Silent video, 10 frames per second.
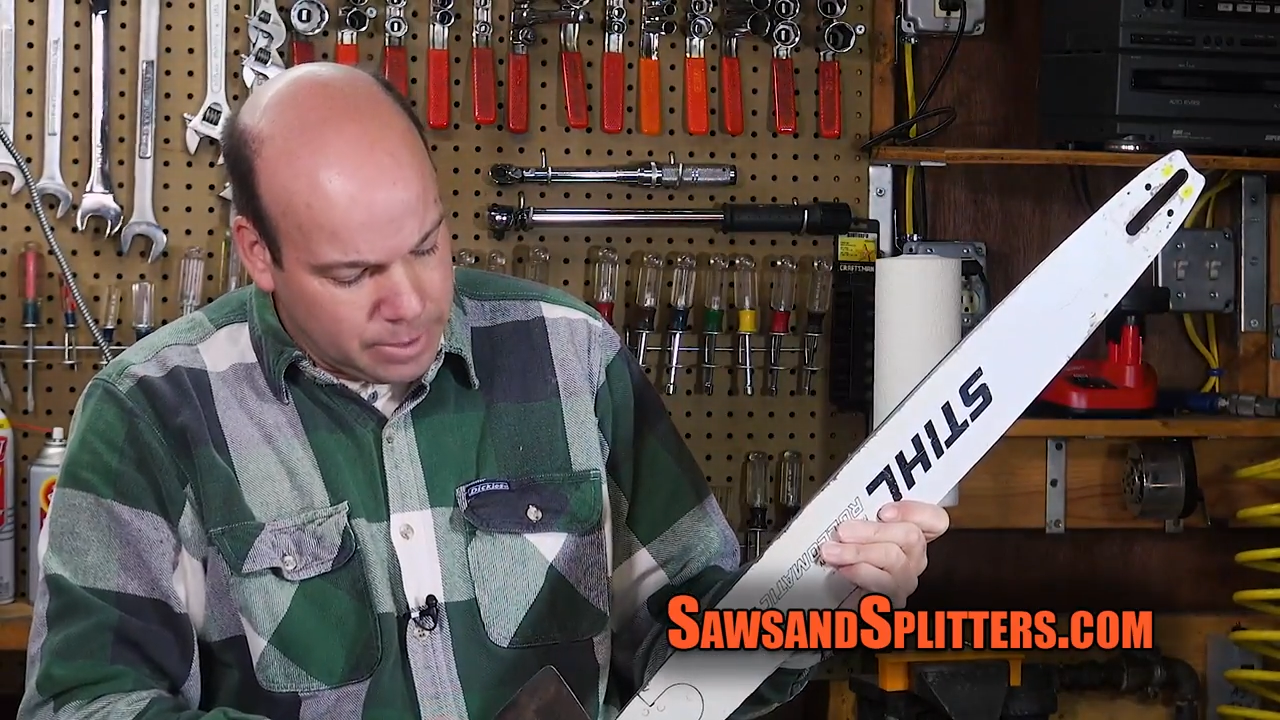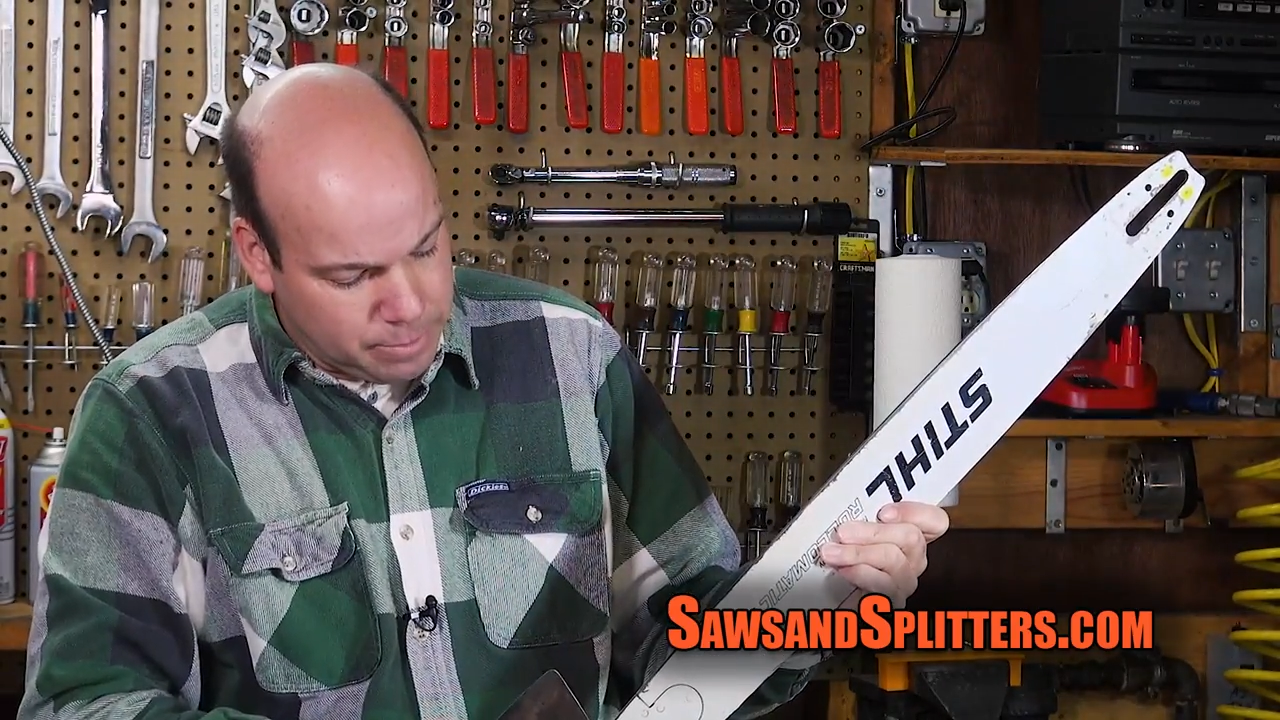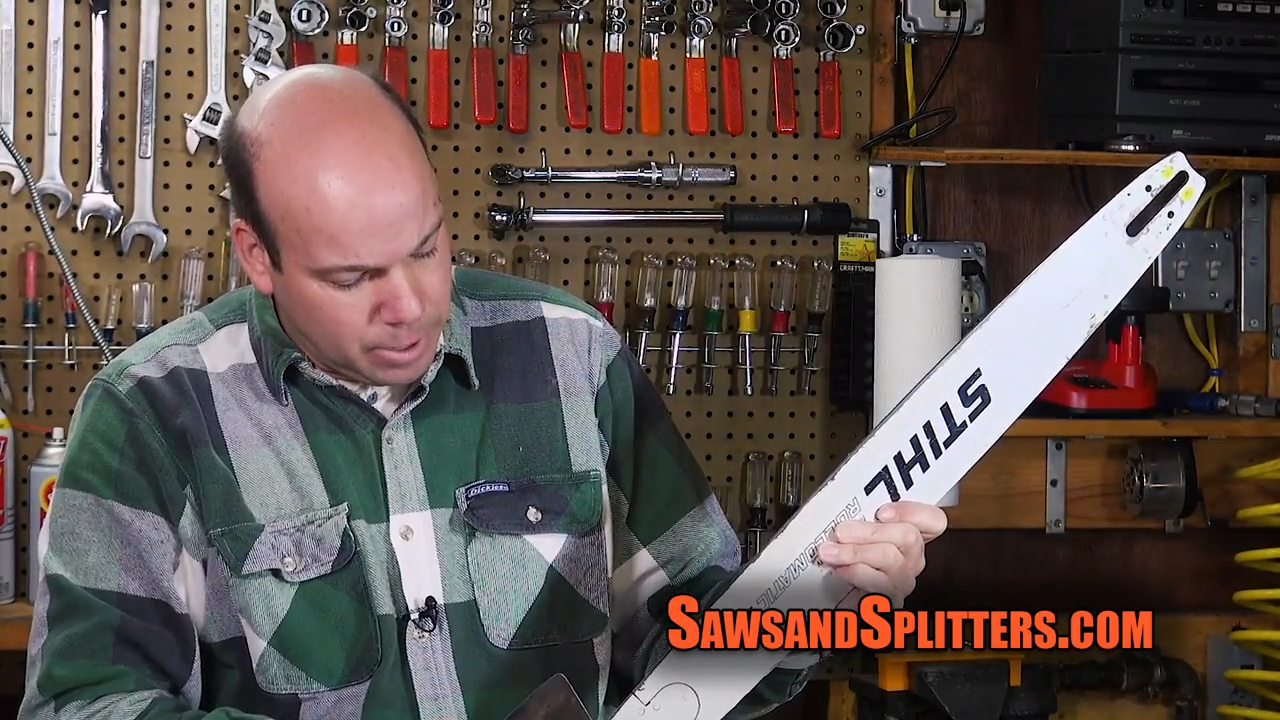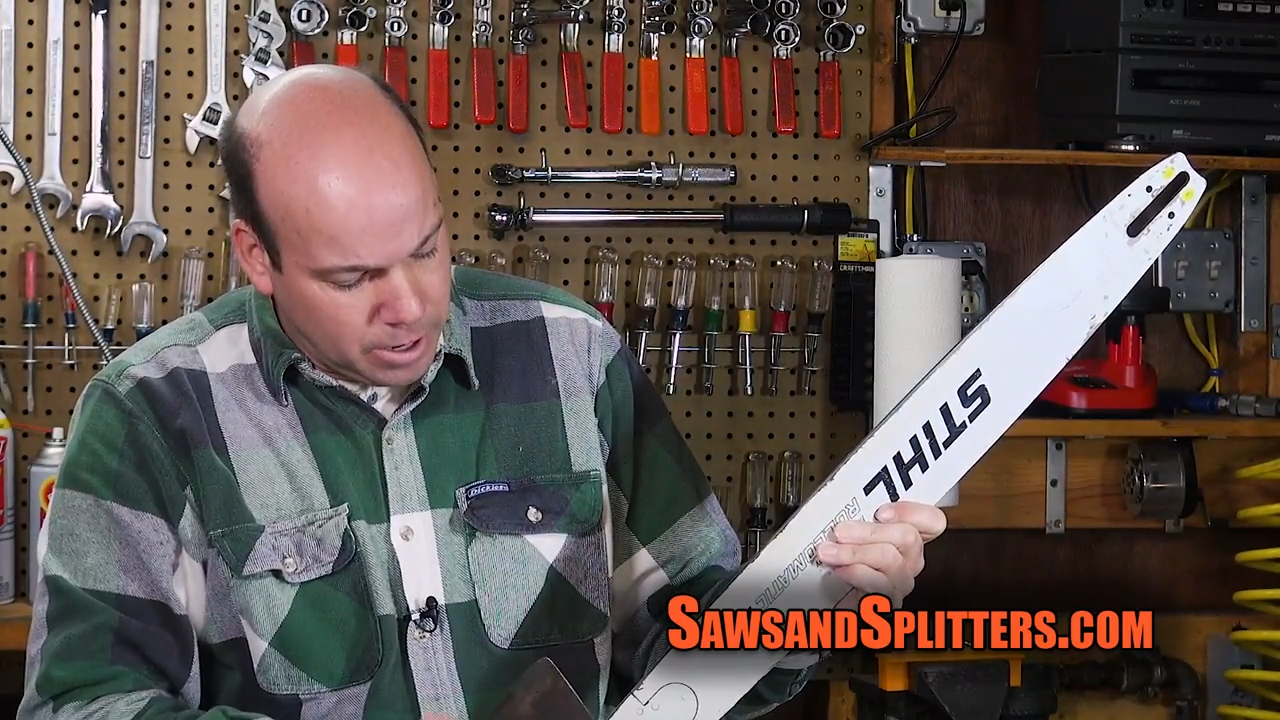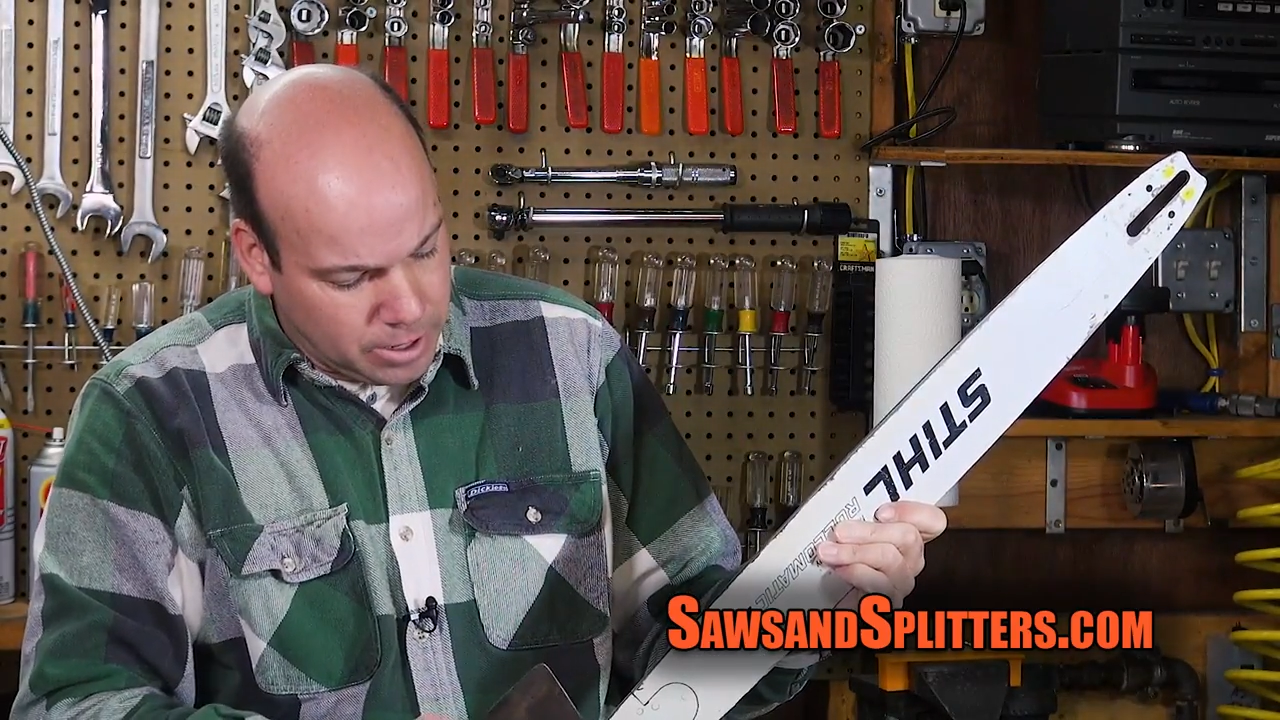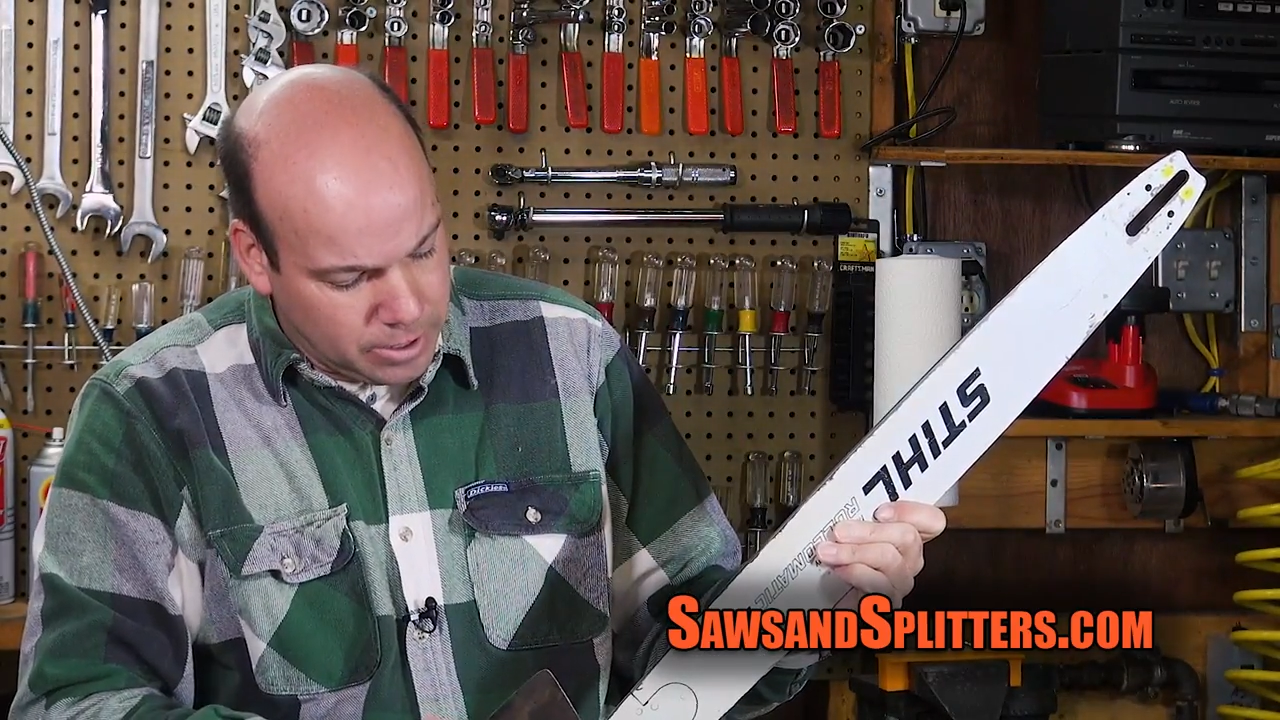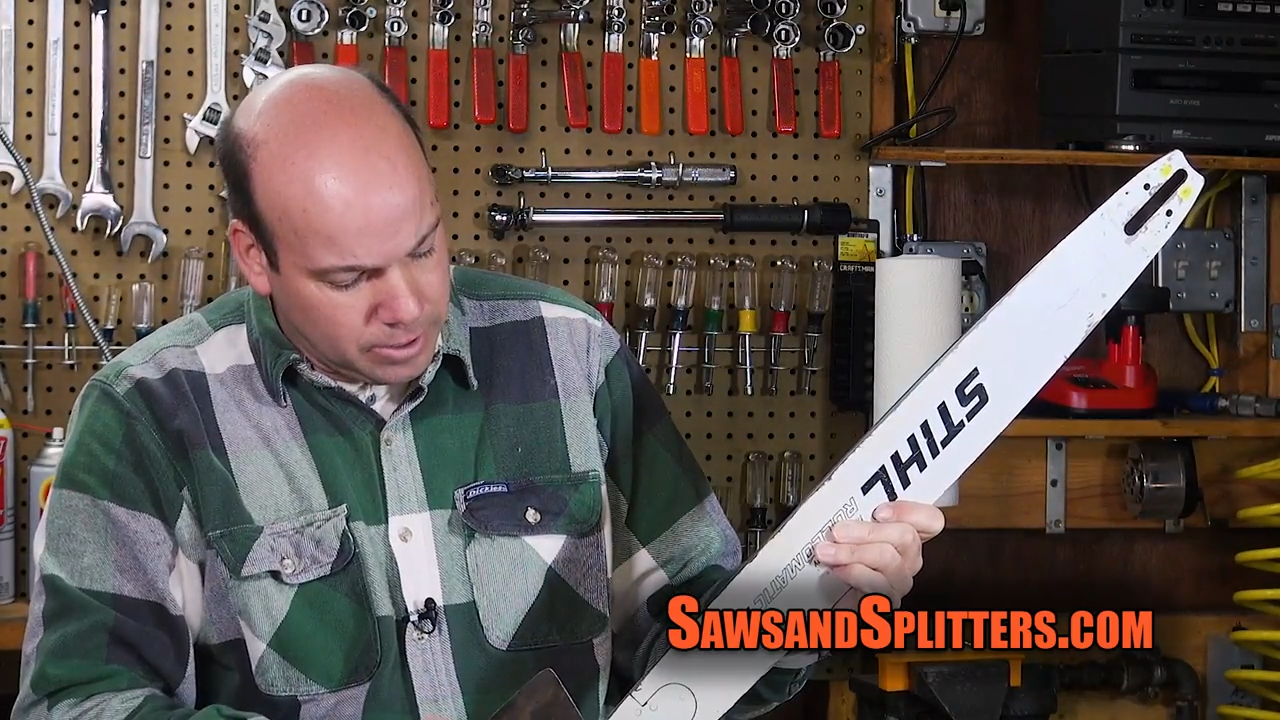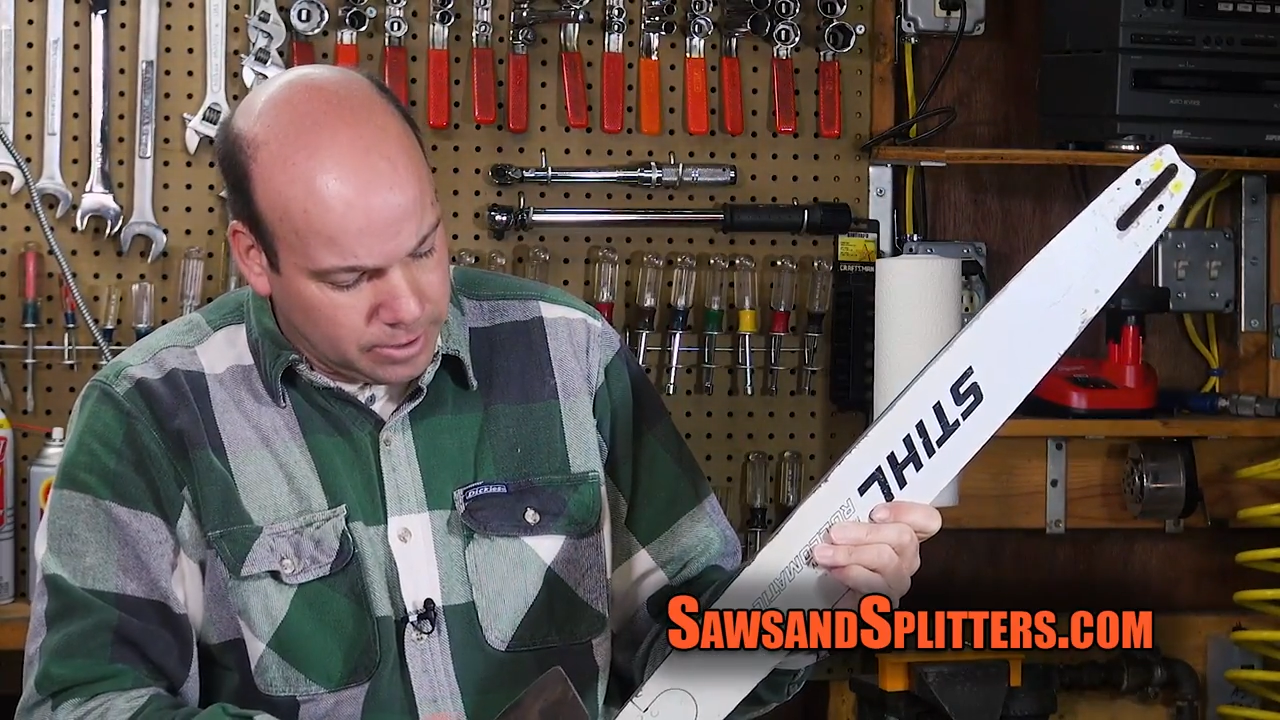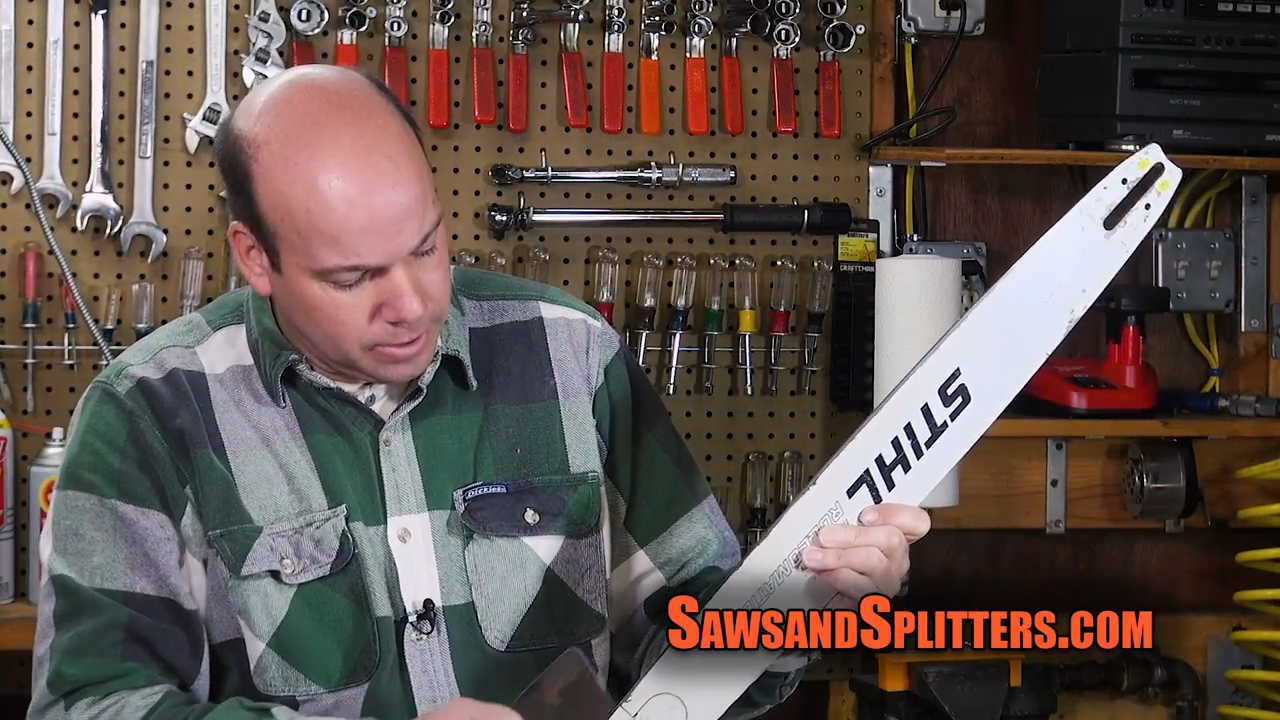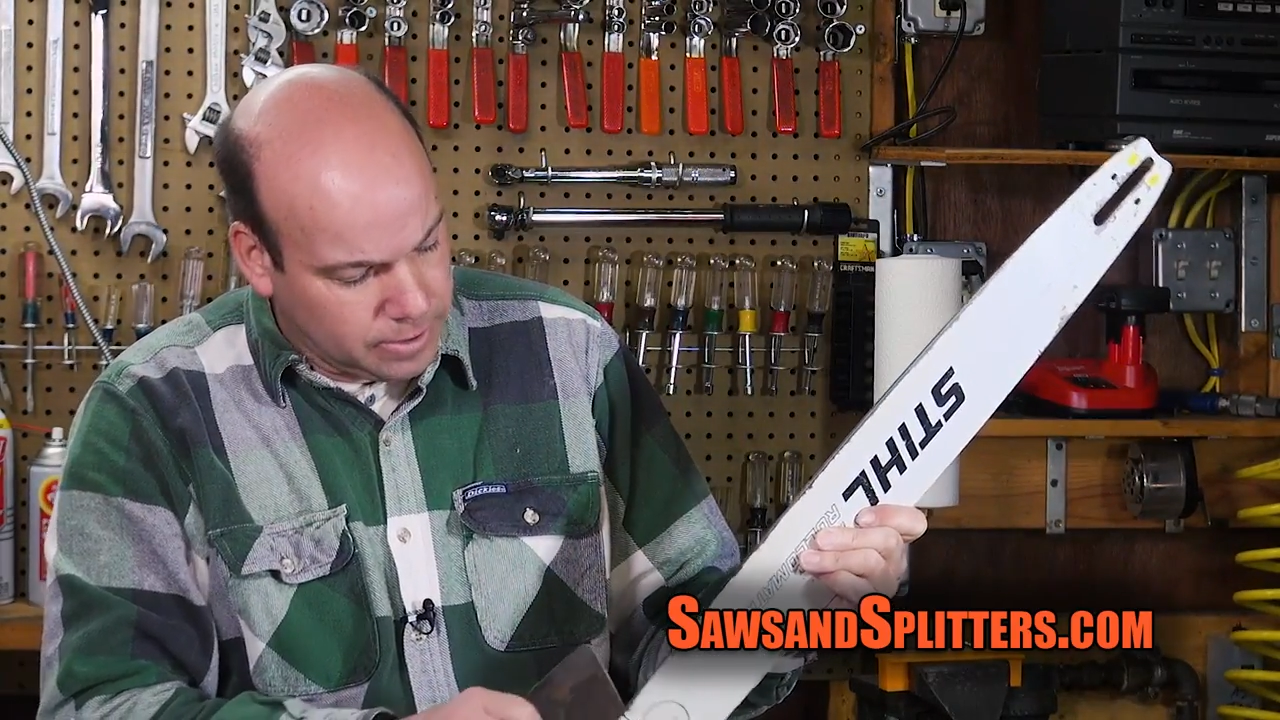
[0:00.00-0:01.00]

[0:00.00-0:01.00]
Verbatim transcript: of the bar.